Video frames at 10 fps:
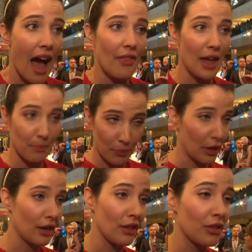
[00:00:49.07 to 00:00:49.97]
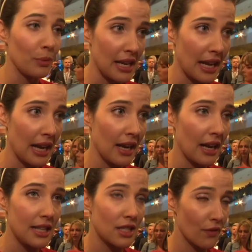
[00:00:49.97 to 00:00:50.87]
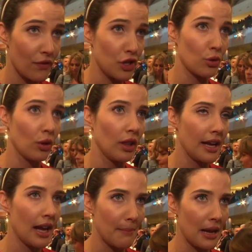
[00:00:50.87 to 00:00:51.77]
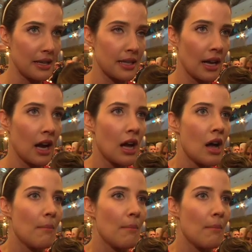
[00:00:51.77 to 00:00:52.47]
and then put it in three D. It's visually amazing.